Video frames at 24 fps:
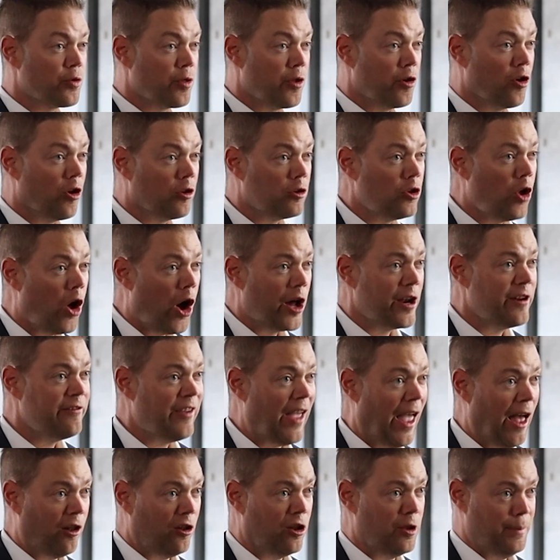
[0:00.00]
there are a lot of
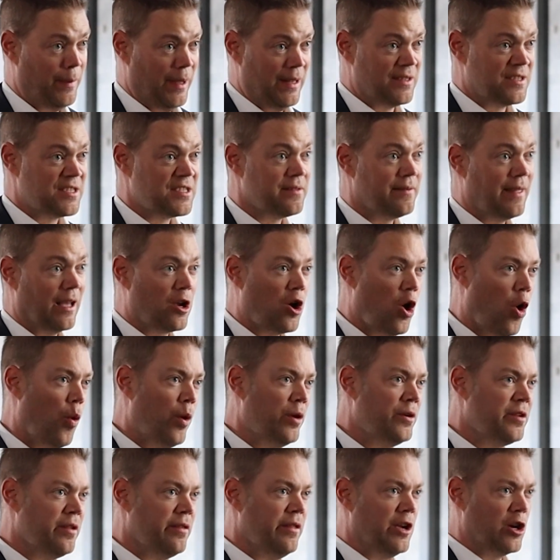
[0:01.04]
elements that go
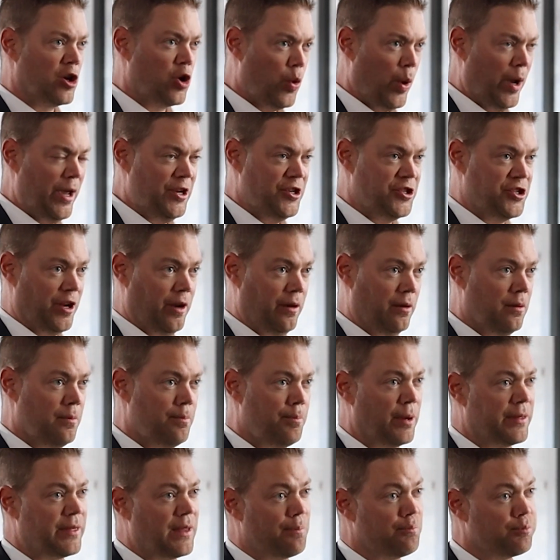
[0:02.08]
into the equation,
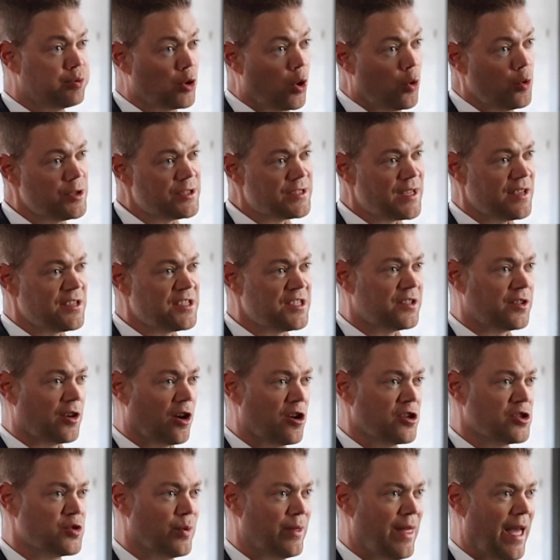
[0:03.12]
but the process
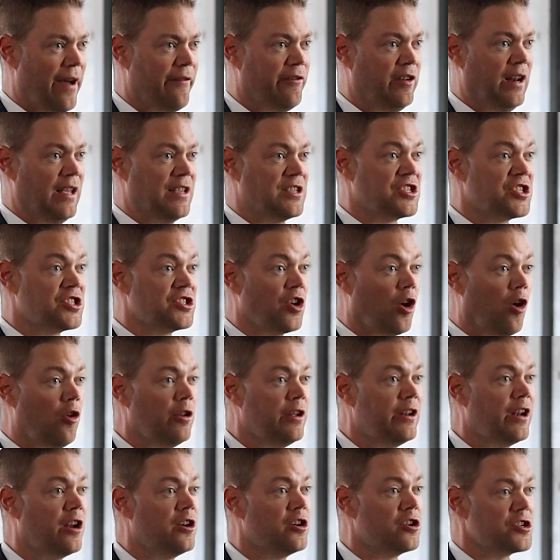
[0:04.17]
starts with having a
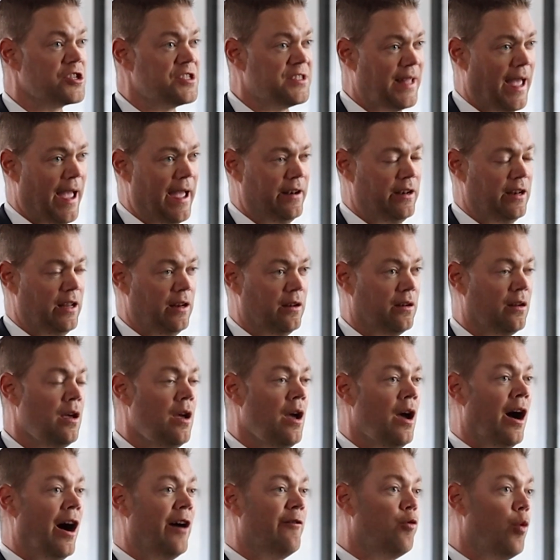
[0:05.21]
solid understanding
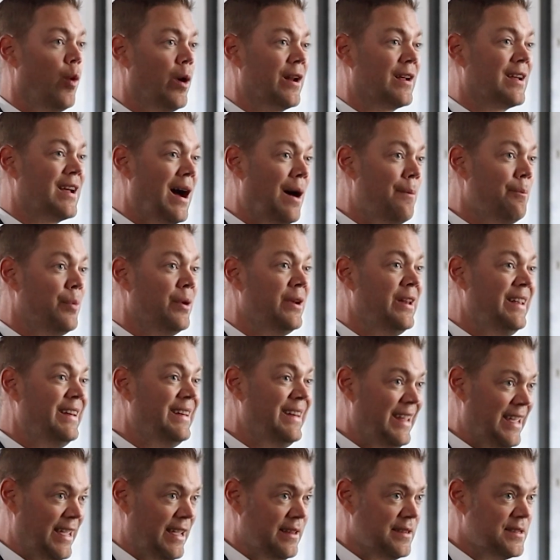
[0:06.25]
of what a company
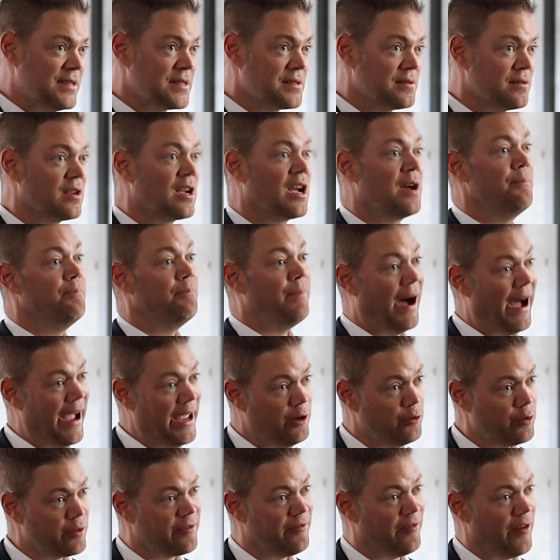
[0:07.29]
needs, combined
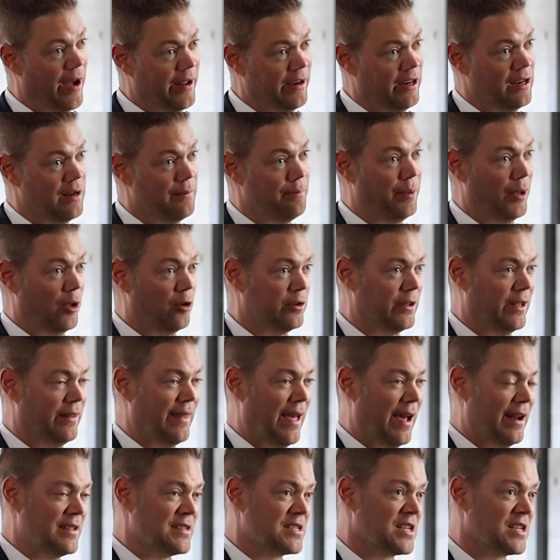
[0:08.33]
with finding a building that is